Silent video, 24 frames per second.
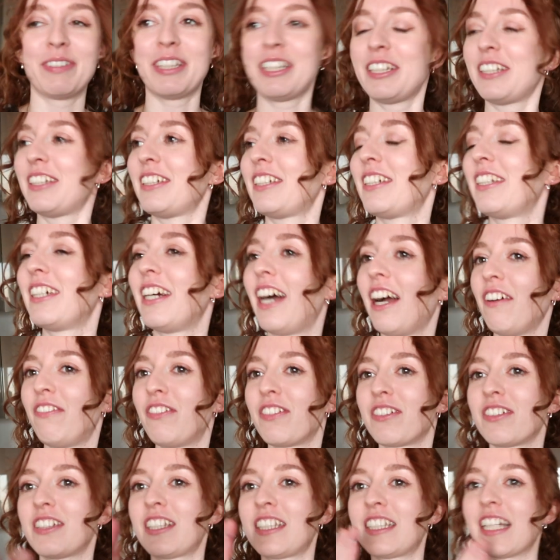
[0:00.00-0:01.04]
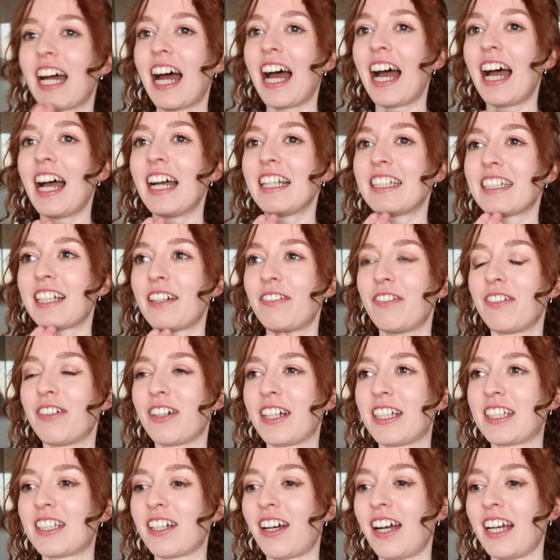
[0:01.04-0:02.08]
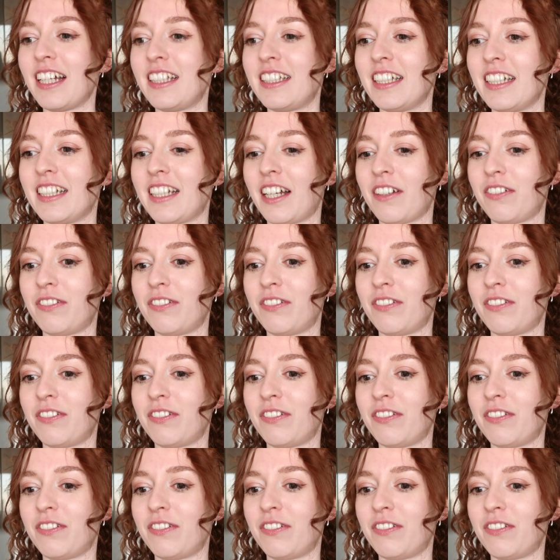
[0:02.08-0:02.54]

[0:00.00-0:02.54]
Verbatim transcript: mood. I feel sad, I feel excited,